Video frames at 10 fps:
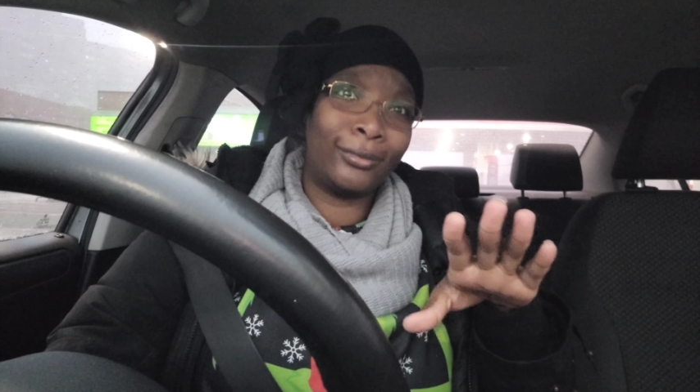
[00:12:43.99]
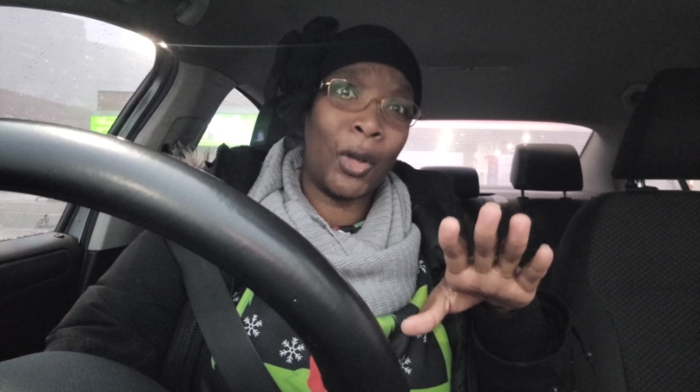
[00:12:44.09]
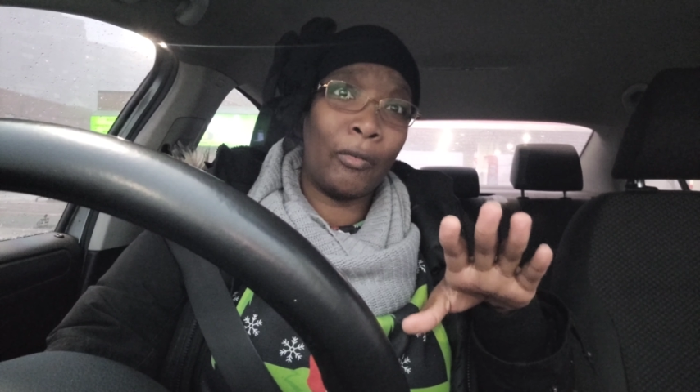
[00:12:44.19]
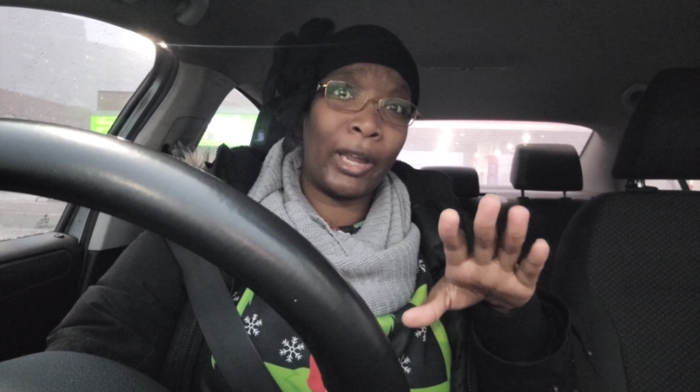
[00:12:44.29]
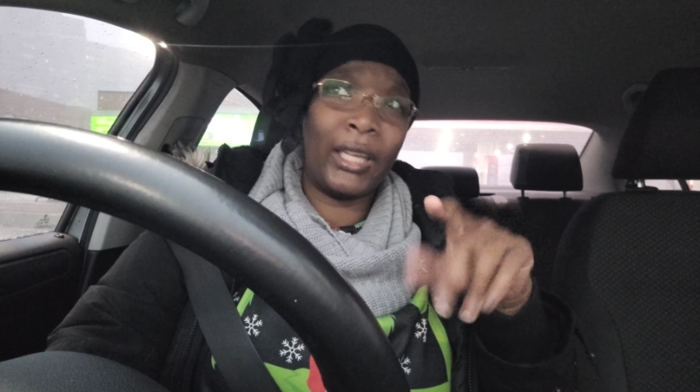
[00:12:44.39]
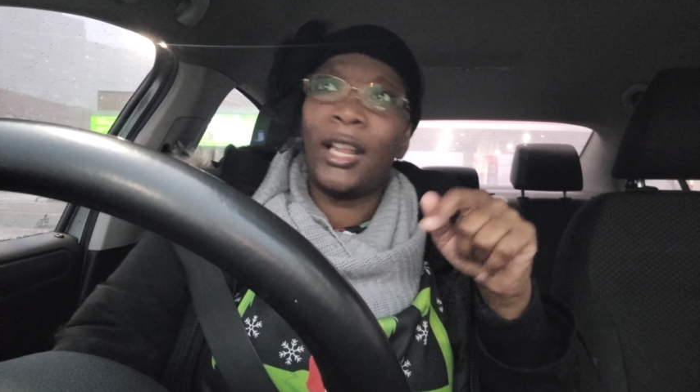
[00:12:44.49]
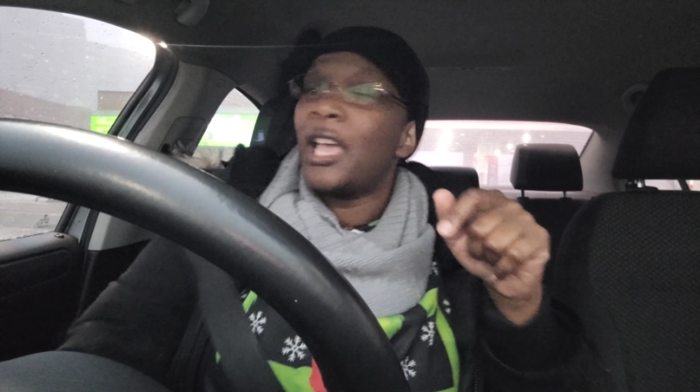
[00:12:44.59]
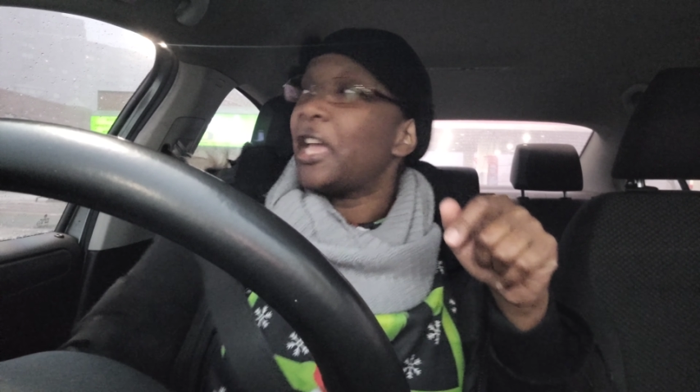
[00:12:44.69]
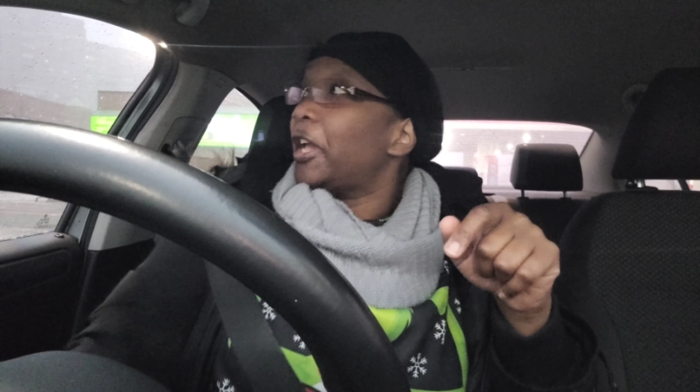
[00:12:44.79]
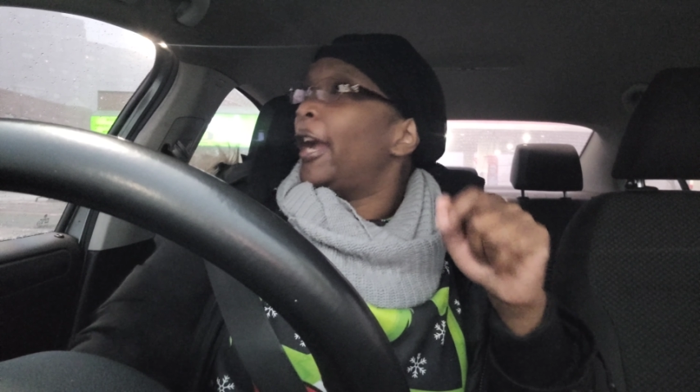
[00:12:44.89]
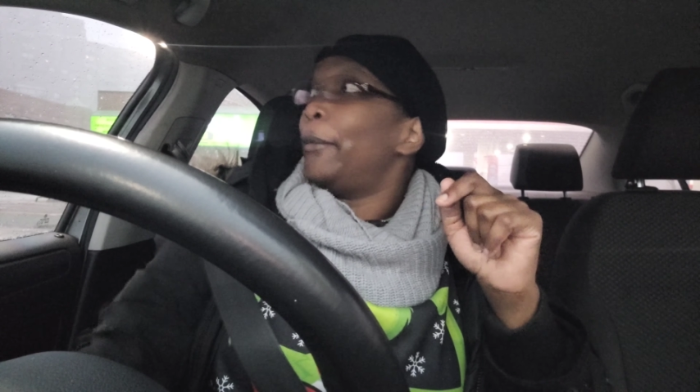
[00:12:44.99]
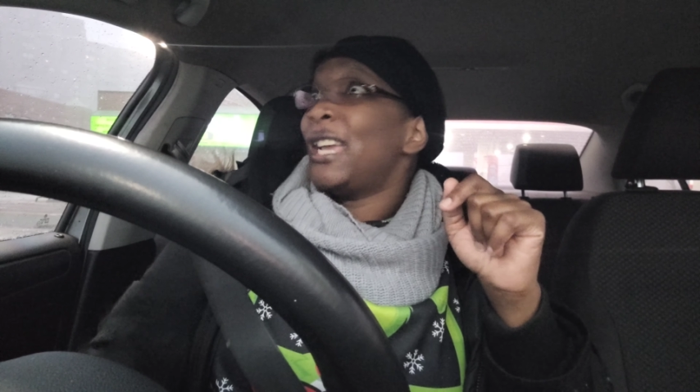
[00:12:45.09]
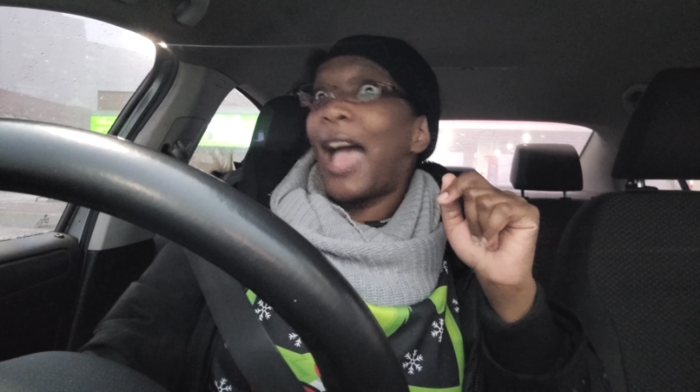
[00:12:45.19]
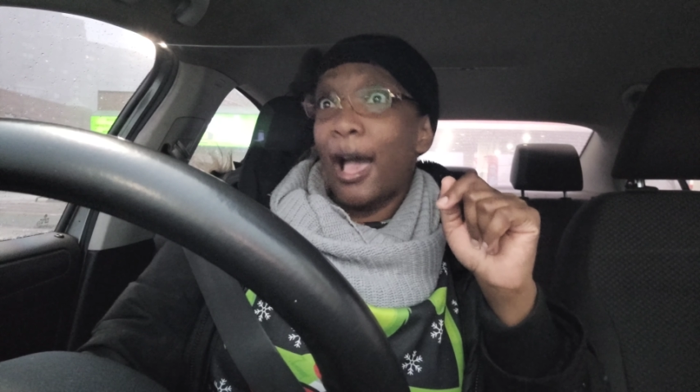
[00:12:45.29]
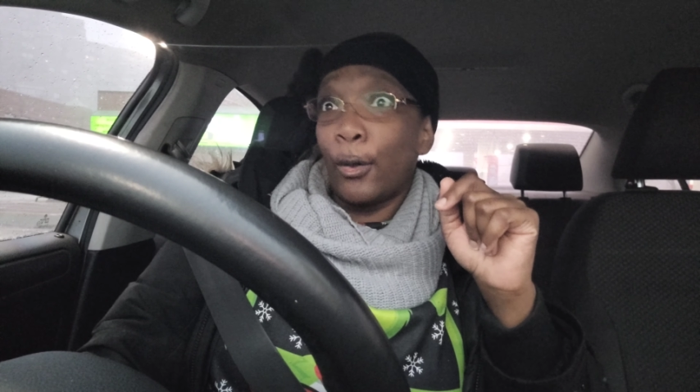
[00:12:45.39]
All right. Hear
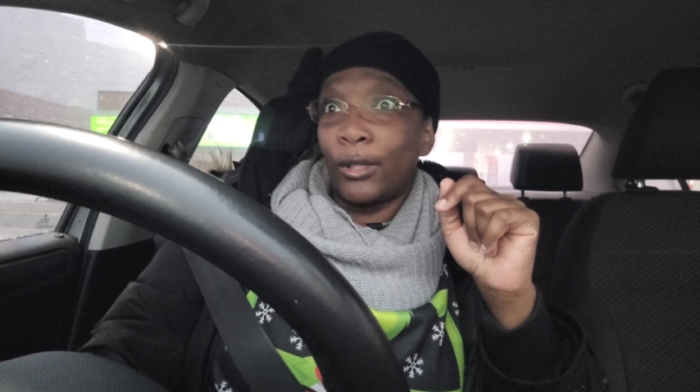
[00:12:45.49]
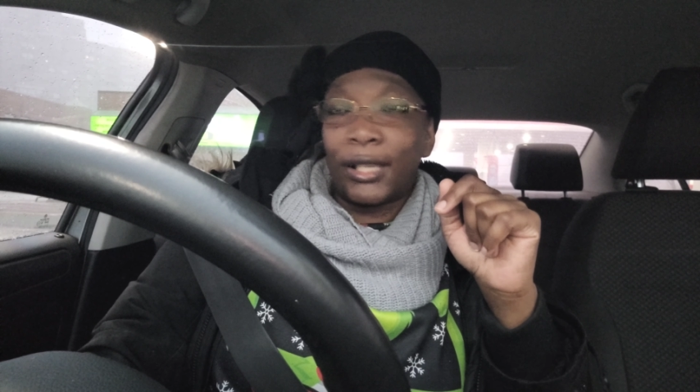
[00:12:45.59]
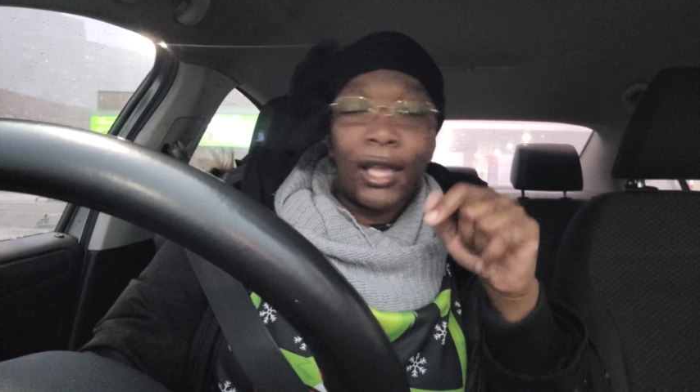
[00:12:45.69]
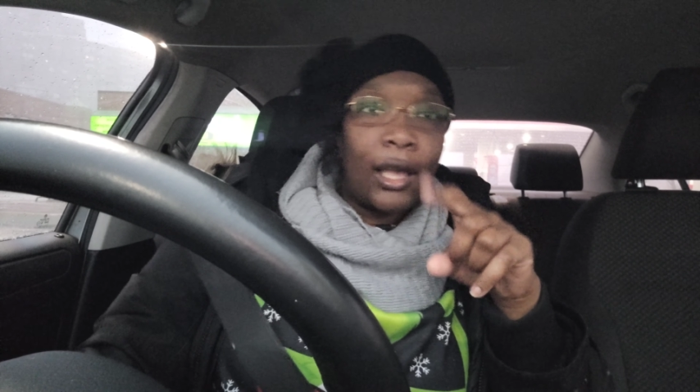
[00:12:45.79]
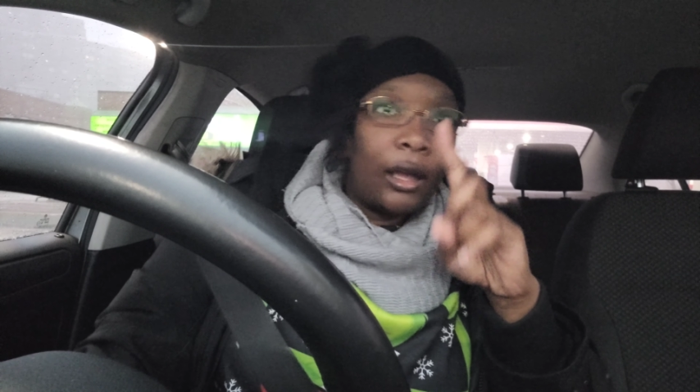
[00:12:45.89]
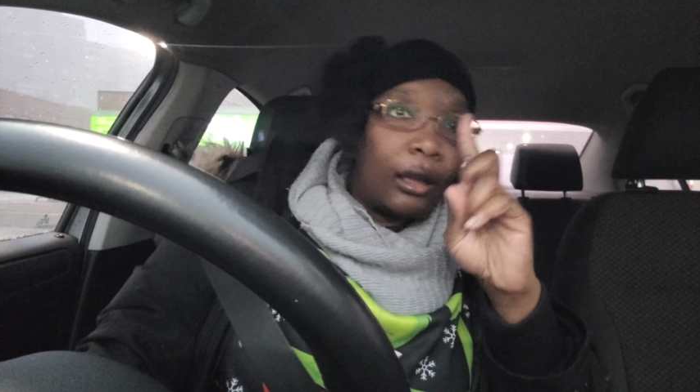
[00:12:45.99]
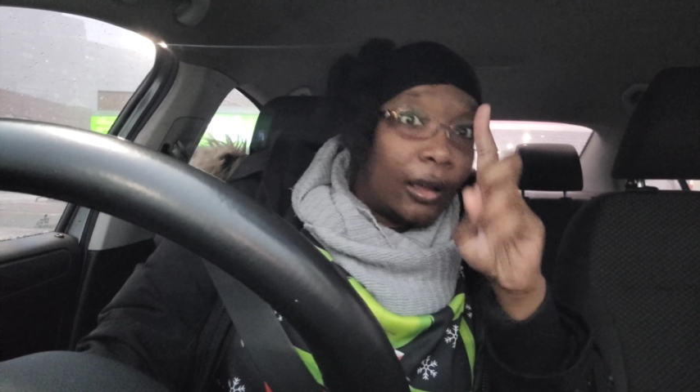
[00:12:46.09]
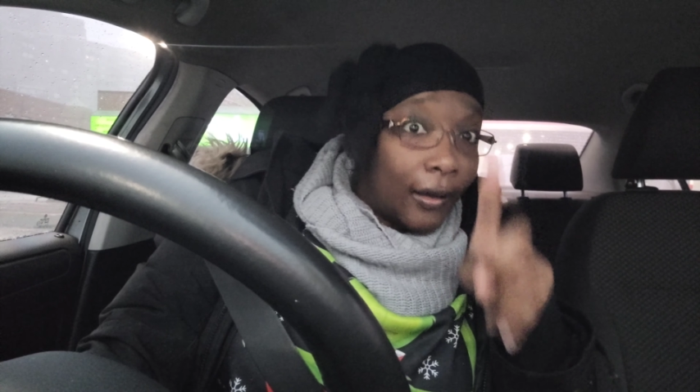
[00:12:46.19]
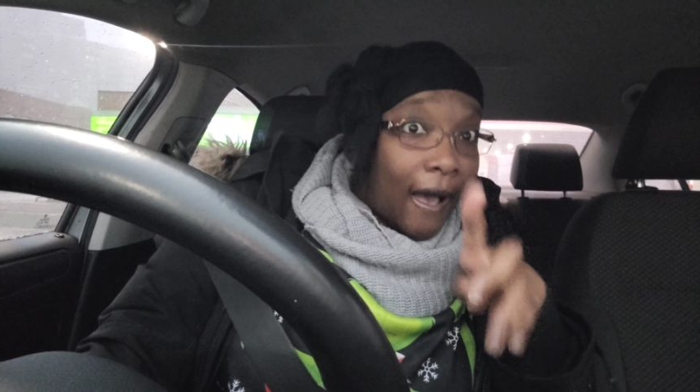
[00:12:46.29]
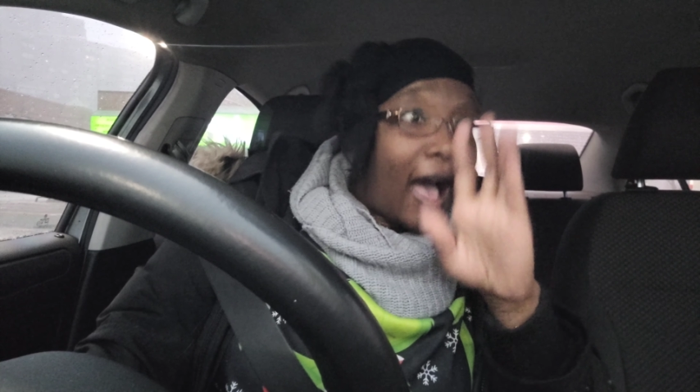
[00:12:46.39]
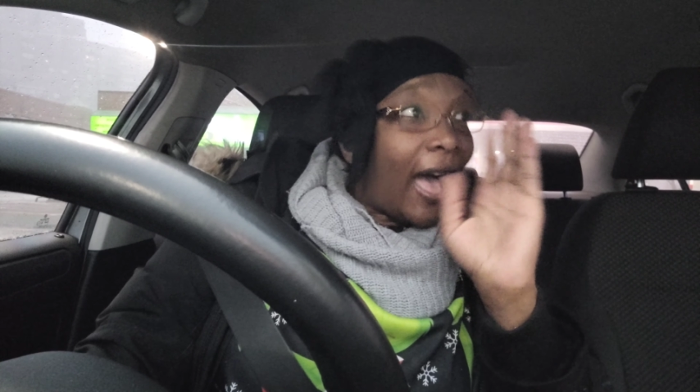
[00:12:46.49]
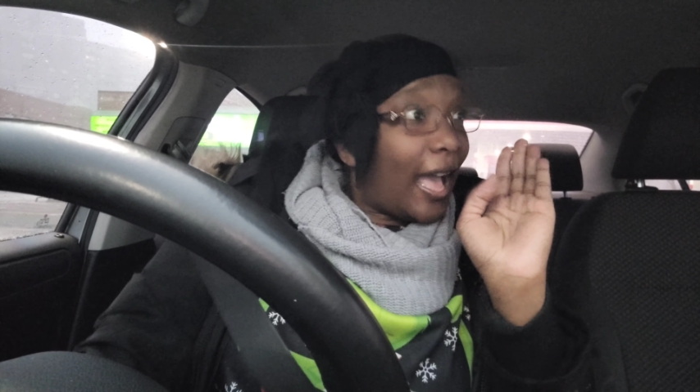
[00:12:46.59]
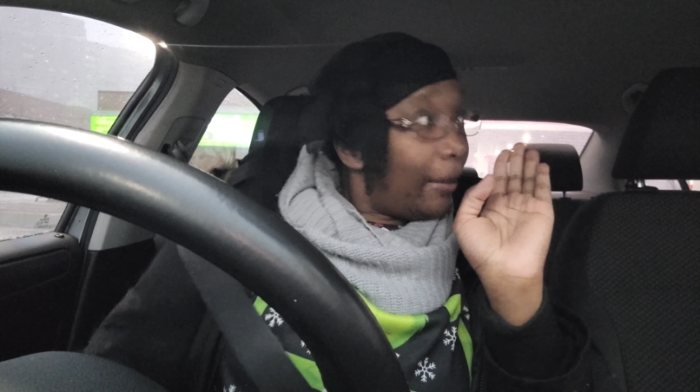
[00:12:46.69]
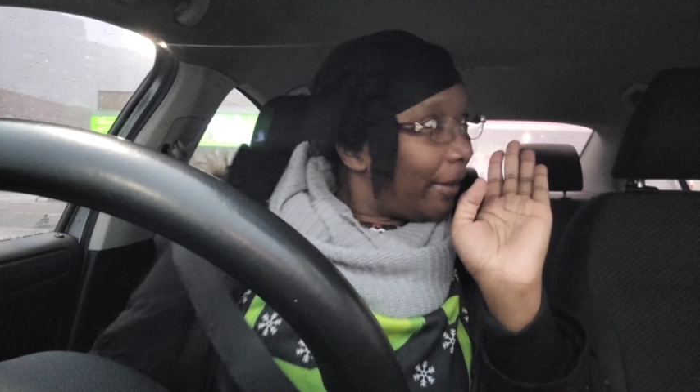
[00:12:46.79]
me out. I